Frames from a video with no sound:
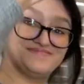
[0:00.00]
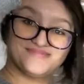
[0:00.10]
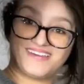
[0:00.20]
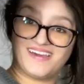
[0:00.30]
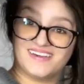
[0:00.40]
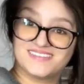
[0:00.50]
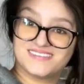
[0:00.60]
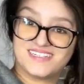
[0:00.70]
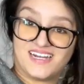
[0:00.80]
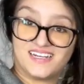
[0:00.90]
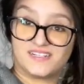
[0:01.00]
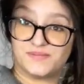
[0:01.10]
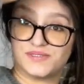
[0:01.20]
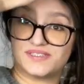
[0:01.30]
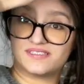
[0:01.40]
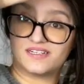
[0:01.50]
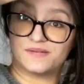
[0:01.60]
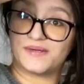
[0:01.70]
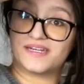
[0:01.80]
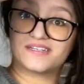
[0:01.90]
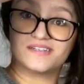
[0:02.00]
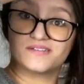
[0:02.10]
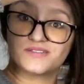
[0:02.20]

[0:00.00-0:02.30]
yeah, I gotta put this on a mannequin or